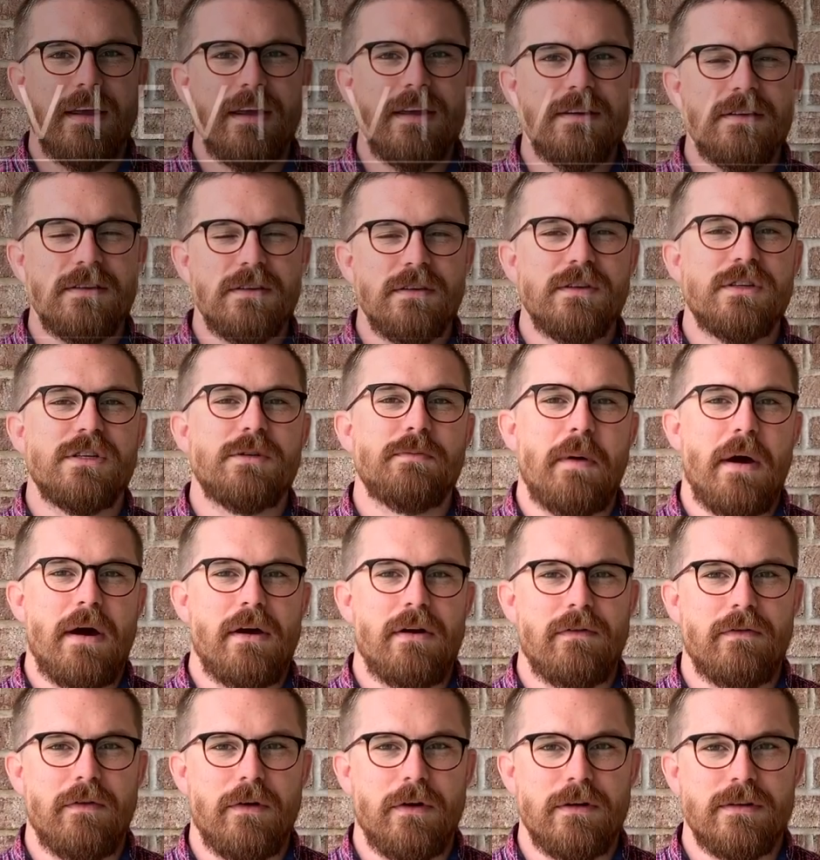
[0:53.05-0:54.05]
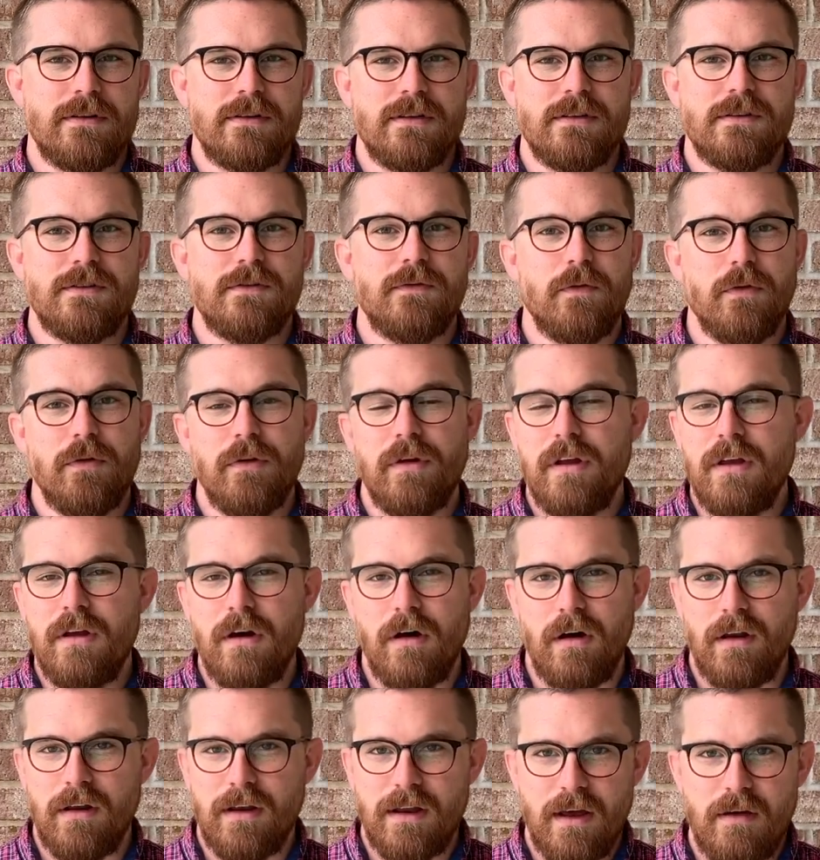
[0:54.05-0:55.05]
Into the SPIDERVERSE is
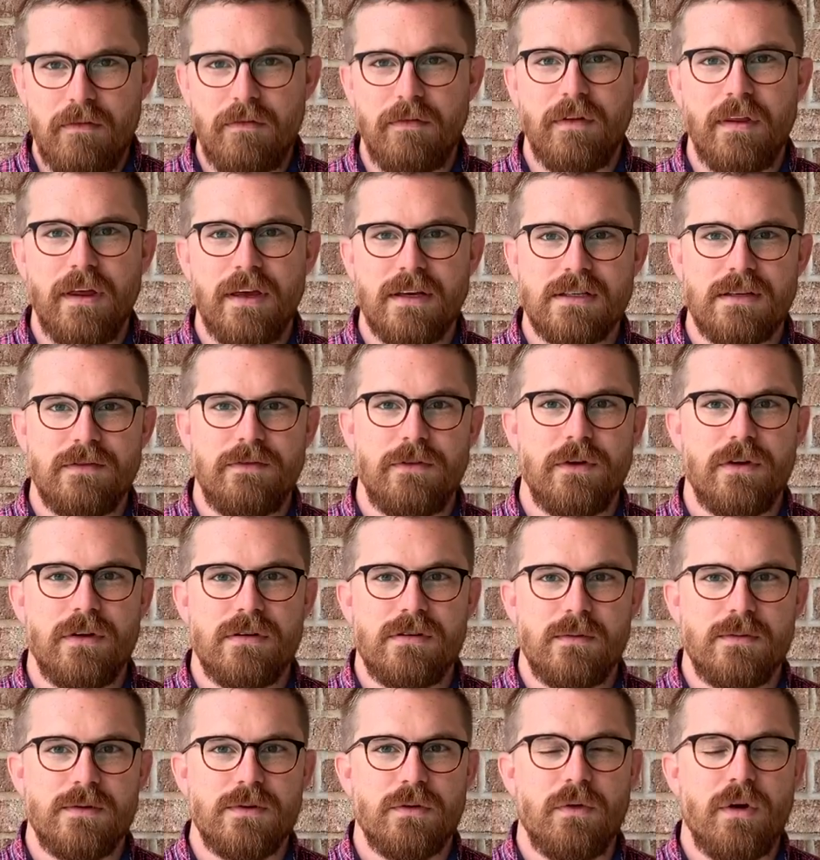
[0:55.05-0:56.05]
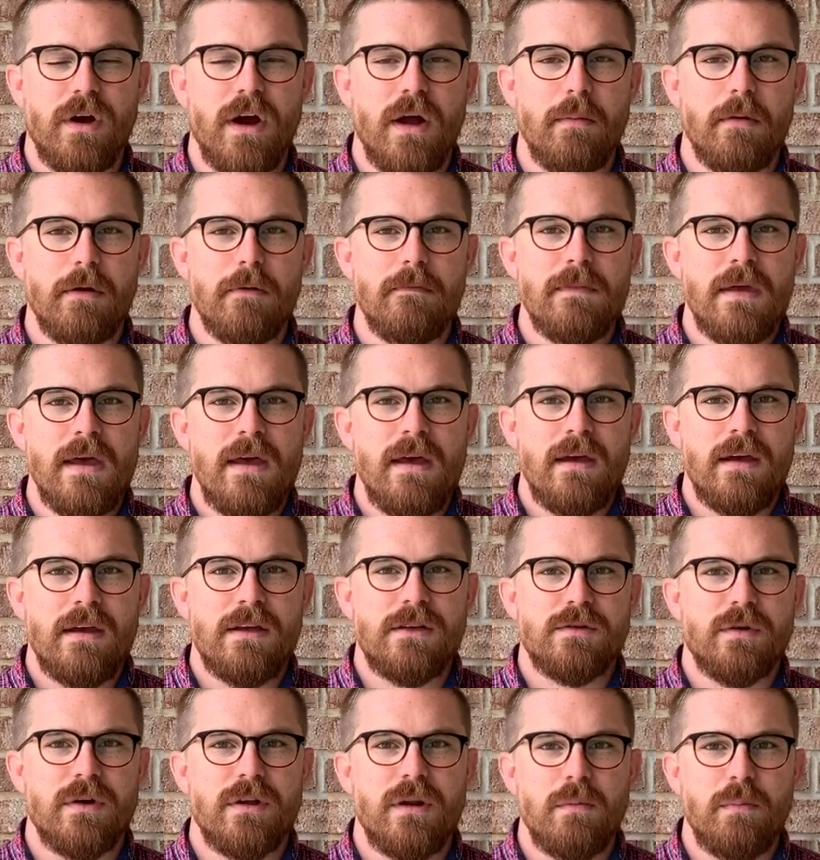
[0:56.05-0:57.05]
free on Netflix if you're a subscriber.
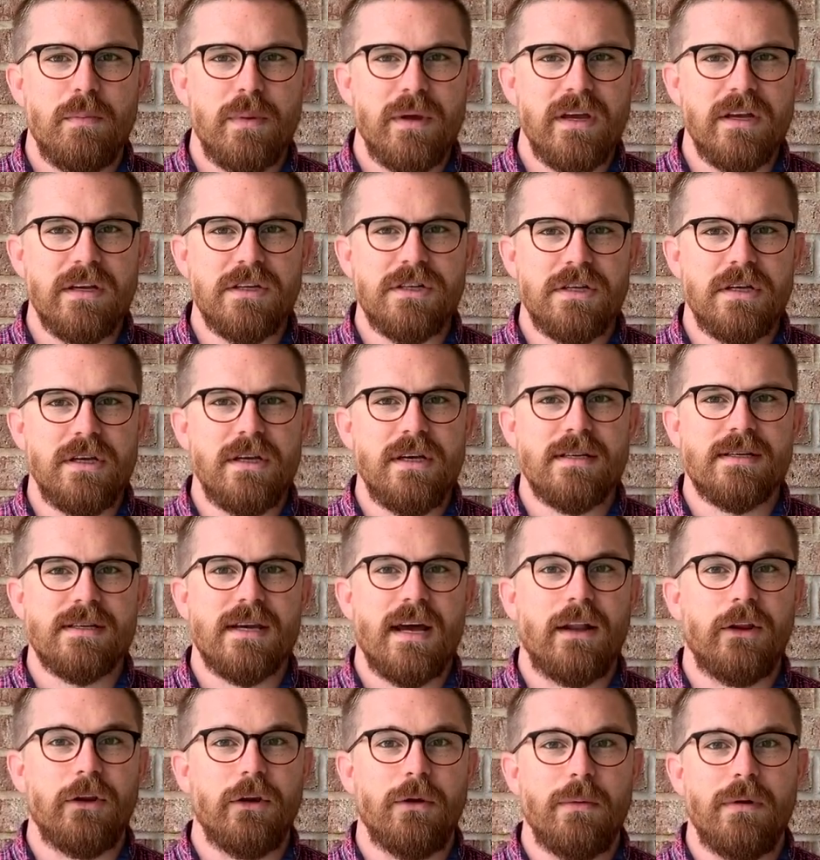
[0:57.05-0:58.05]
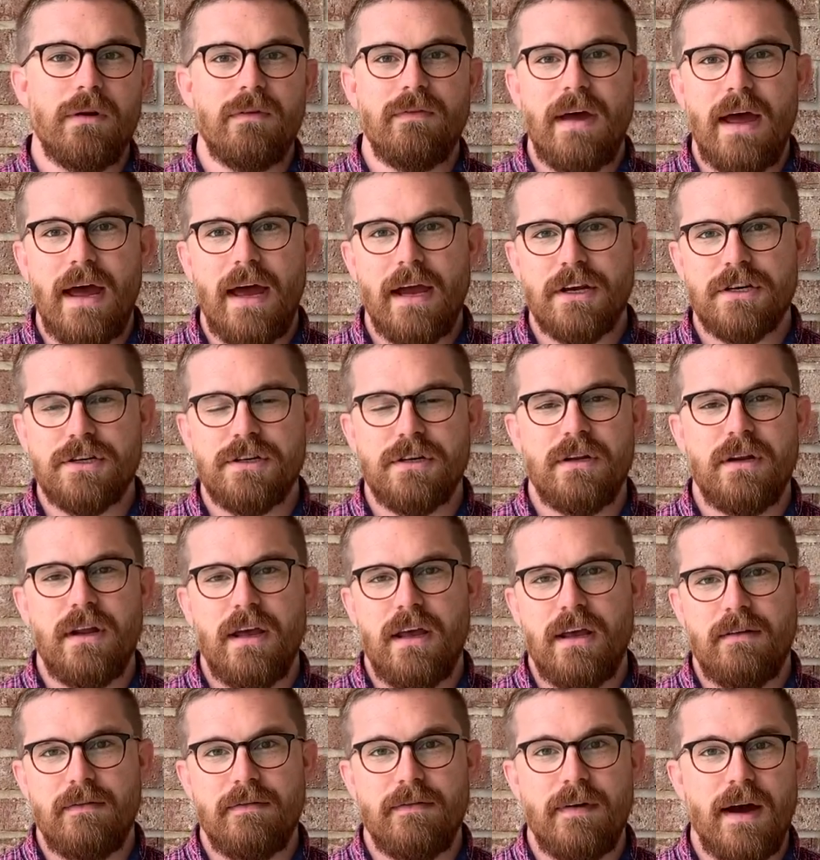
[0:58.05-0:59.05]
It's rated PG. It's got a little bit of
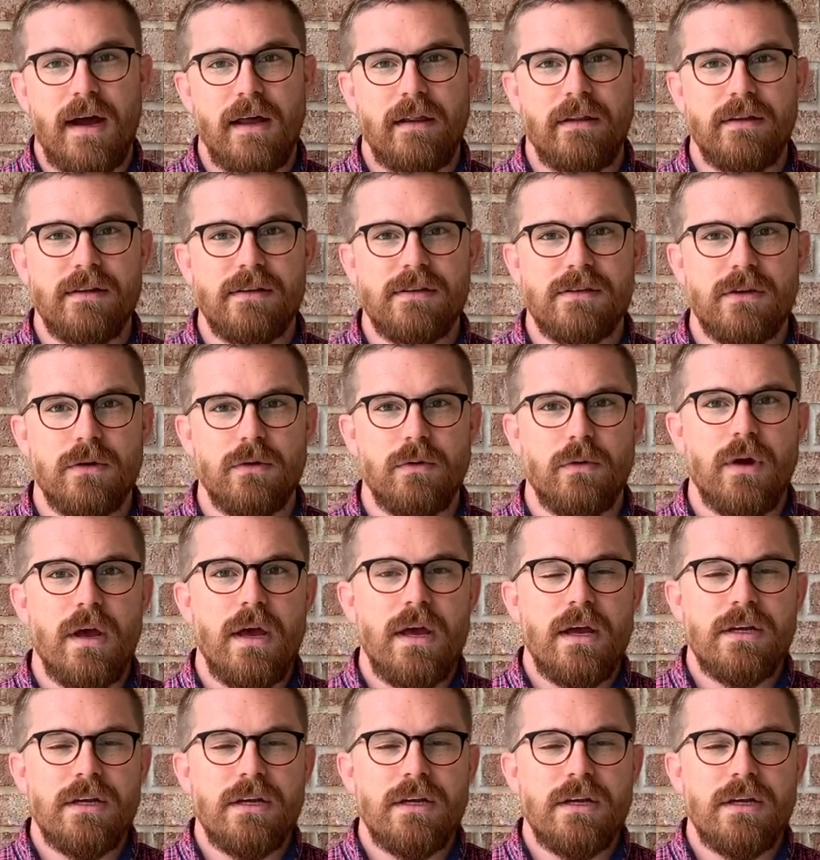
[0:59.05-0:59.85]
action and violence, so